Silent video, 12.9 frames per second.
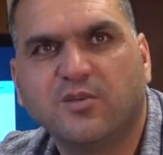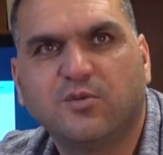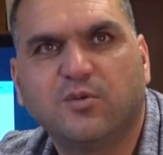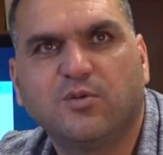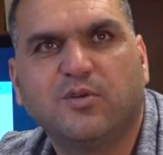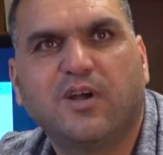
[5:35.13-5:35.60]
You
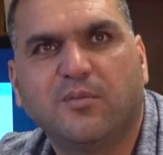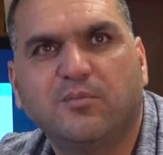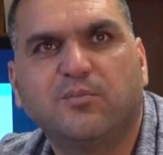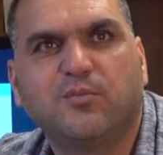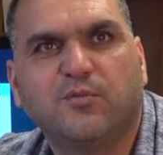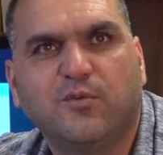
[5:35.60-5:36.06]
know, I'm
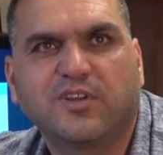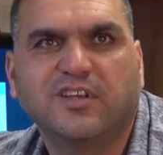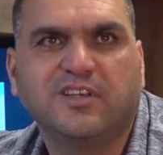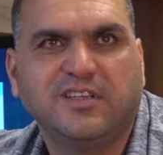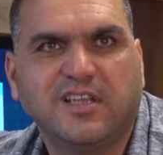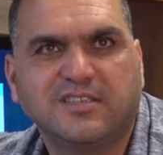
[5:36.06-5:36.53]
working
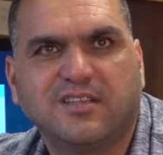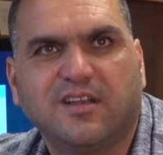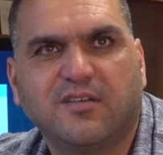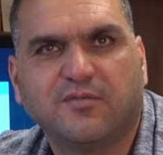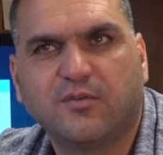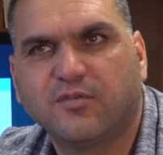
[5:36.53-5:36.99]
in Yazda
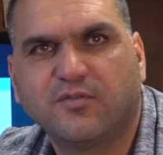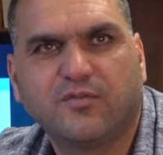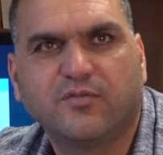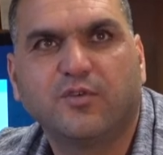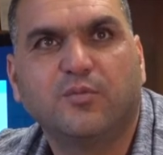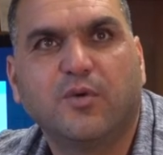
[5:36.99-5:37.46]
for full,
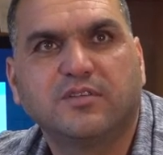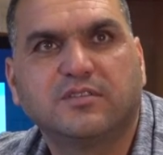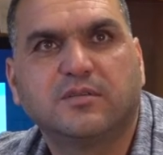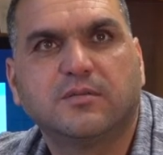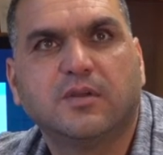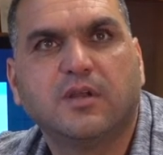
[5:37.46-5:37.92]
full
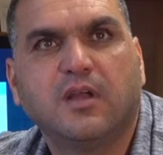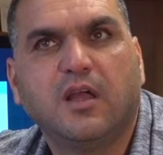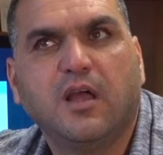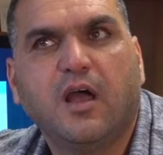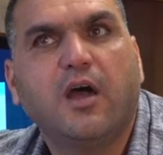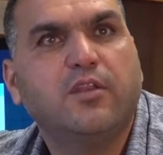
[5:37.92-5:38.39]
time.
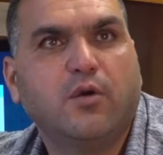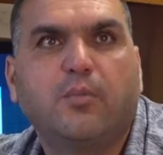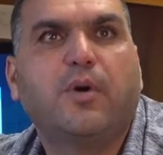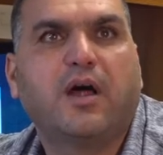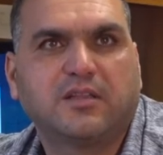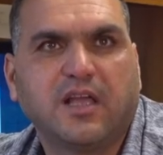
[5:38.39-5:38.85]
Uh, no,
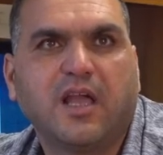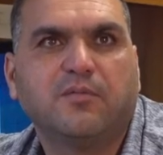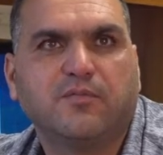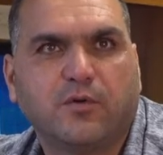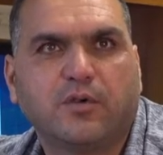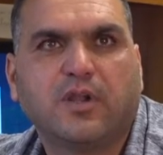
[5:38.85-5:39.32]
part time
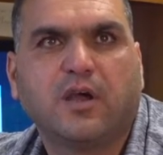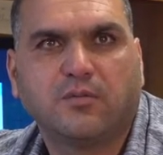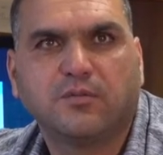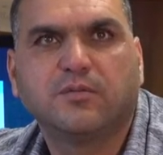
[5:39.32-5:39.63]
for now.